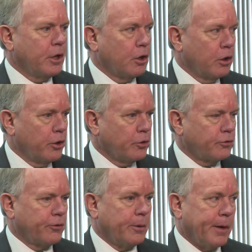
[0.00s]
closed
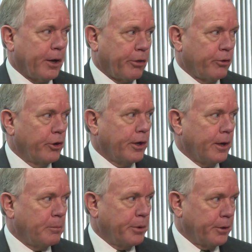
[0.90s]
for about a
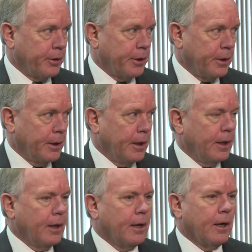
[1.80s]
30-day period.
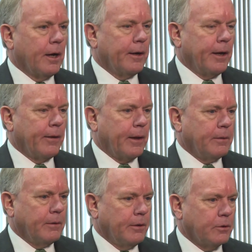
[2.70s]
Uh, now that
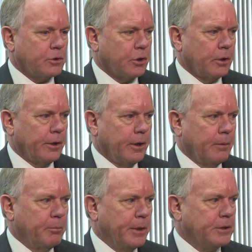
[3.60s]
you know certainly uh,
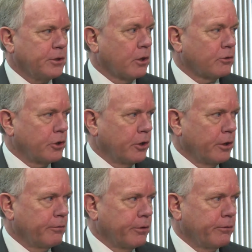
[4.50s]
beats the
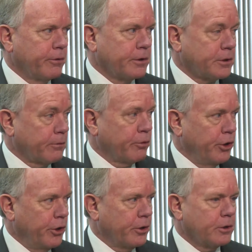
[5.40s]
alternative of uh, several
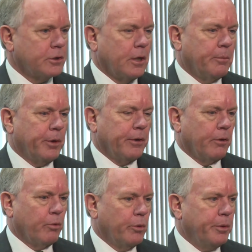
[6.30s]
years, uh, but there
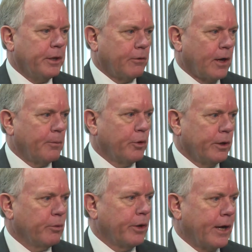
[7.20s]
will be a time where it
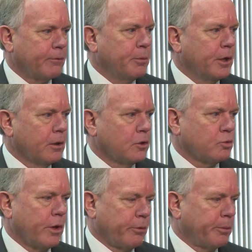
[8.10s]
will have to be closed
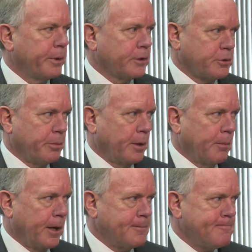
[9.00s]
while the repairs are being
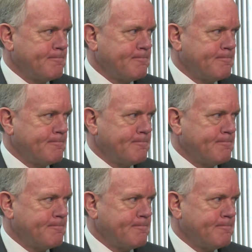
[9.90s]
made.